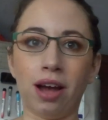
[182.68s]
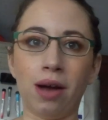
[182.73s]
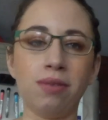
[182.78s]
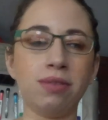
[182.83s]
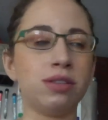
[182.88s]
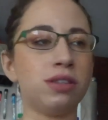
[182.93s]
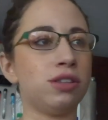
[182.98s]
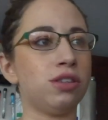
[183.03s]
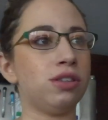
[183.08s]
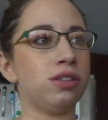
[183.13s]
I
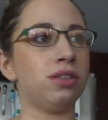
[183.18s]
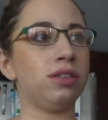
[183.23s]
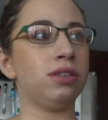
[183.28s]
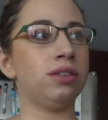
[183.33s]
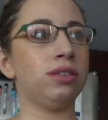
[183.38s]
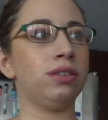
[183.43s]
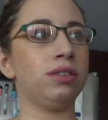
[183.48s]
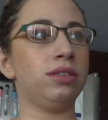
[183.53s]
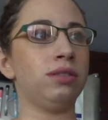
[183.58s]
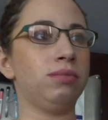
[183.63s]
was
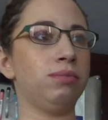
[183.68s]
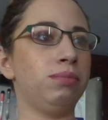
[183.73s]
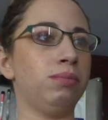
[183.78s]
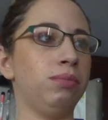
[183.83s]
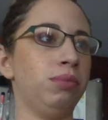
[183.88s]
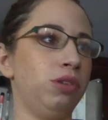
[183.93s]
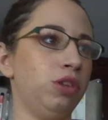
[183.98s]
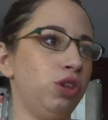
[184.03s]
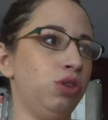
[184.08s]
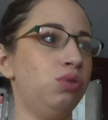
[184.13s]

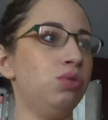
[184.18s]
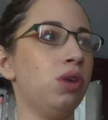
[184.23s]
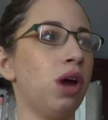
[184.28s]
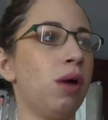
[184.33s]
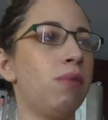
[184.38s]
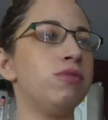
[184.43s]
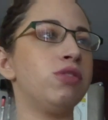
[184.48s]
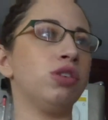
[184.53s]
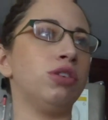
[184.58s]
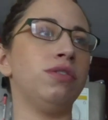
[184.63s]

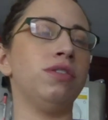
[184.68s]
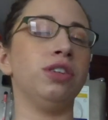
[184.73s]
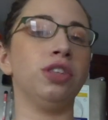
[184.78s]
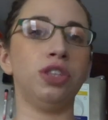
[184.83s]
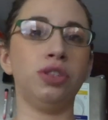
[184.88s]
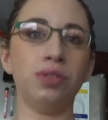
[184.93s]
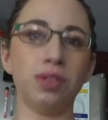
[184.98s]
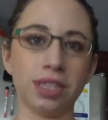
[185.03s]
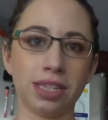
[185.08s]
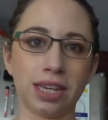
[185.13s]

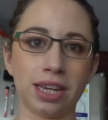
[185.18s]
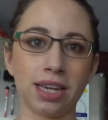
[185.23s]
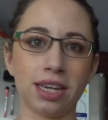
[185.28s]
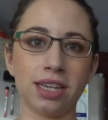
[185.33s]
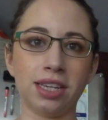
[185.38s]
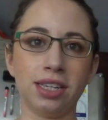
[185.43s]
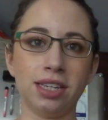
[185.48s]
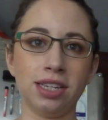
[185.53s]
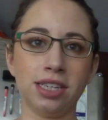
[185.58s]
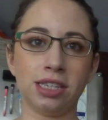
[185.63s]
overusing it
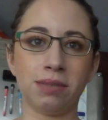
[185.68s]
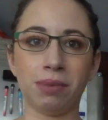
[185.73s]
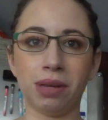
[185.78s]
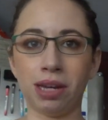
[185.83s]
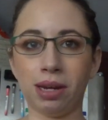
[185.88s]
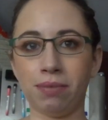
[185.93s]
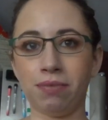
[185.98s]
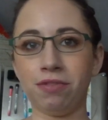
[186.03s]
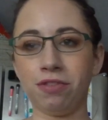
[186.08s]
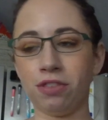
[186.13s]
to make
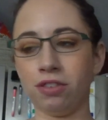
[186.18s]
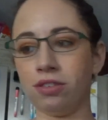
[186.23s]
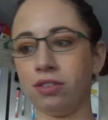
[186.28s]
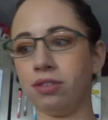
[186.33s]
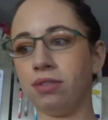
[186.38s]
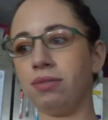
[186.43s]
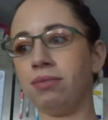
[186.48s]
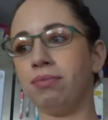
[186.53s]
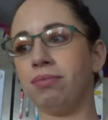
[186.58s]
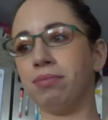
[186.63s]
up for
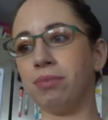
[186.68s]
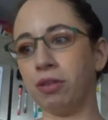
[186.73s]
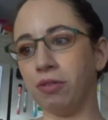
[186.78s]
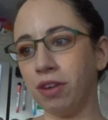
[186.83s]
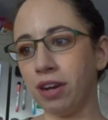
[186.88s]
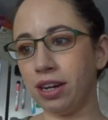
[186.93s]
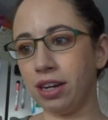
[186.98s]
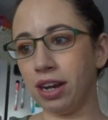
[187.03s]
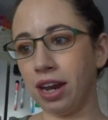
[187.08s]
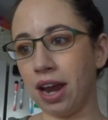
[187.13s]
my
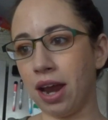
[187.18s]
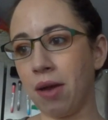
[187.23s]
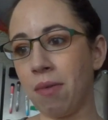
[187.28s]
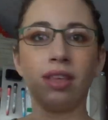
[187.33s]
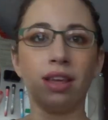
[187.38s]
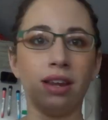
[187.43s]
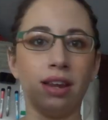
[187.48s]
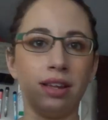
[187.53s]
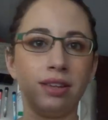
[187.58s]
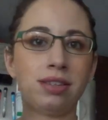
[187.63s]
right knee.
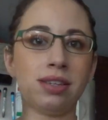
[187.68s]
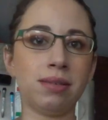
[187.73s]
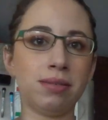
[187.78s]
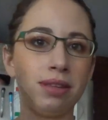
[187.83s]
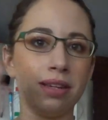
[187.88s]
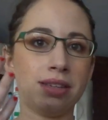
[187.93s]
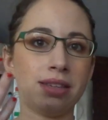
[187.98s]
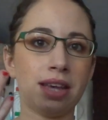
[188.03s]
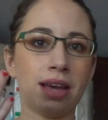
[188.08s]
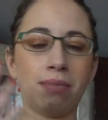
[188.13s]
Now same
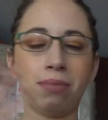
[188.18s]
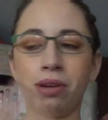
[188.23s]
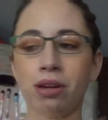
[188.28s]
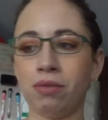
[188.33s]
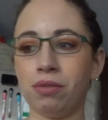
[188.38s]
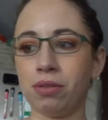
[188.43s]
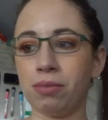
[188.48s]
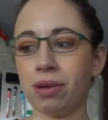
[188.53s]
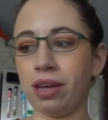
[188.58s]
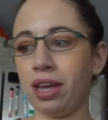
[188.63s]
thing's happening
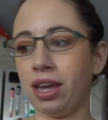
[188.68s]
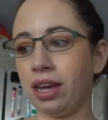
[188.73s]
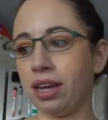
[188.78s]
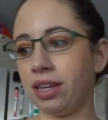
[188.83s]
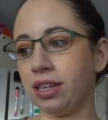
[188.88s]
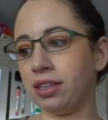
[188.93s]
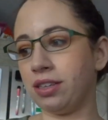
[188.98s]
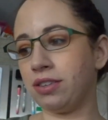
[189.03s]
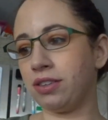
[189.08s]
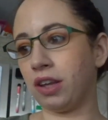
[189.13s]
with my
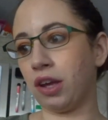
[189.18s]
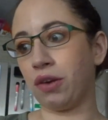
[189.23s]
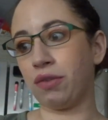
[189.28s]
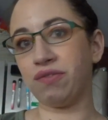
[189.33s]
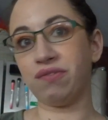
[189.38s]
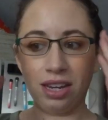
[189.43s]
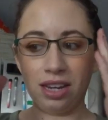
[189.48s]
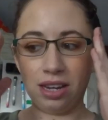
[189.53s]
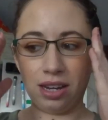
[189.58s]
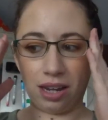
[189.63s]
hands, so.
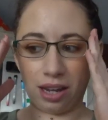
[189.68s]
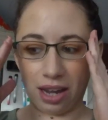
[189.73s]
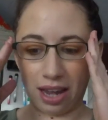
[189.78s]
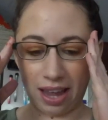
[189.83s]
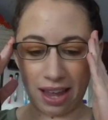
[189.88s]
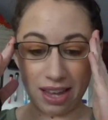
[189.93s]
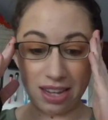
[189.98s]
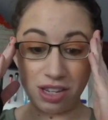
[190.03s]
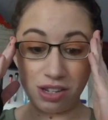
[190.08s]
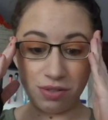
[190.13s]
I
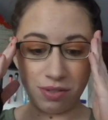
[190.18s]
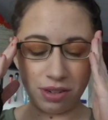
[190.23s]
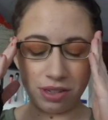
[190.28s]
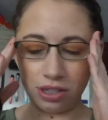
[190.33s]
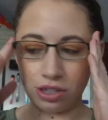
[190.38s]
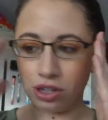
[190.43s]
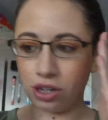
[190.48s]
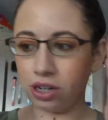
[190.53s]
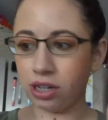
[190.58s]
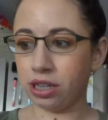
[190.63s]
had to run to
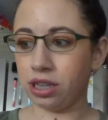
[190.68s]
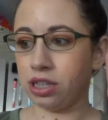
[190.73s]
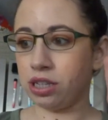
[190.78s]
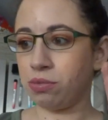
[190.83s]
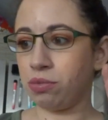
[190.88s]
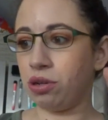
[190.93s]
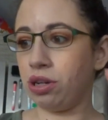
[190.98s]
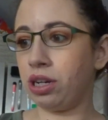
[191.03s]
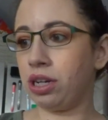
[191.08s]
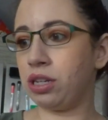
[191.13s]
Target this
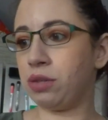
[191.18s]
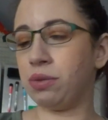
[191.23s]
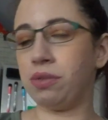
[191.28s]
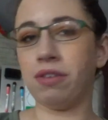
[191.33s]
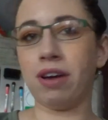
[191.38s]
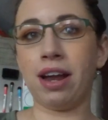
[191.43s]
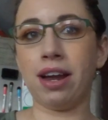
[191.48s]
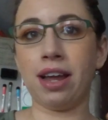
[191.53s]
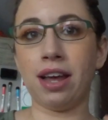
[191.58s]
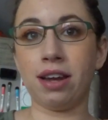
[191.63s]
morning because we
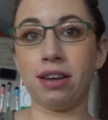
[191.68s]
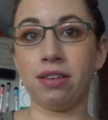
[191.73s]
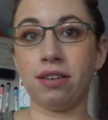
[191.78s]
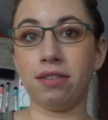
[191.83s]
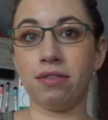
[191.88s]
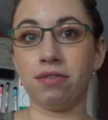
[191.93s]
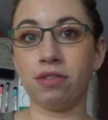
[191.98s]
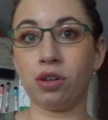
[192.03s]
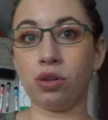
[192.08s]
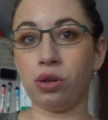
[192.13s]
ran out
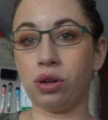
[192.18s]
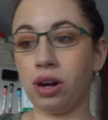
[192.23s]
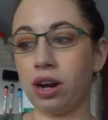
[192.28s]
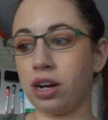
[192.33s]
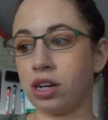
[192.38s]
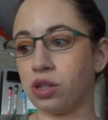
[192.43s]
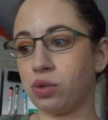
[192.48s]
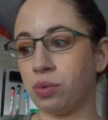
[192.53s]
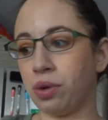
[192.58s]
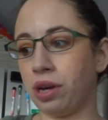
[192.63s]
of Clorox